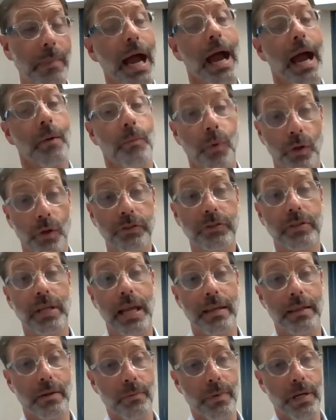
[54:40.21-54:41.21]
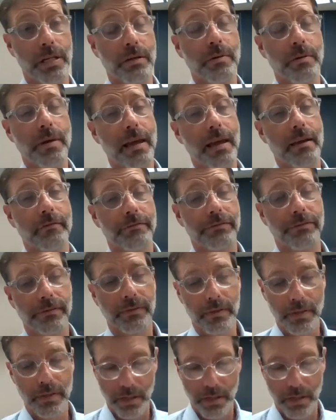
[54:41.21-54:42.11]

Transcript: I will say that we do have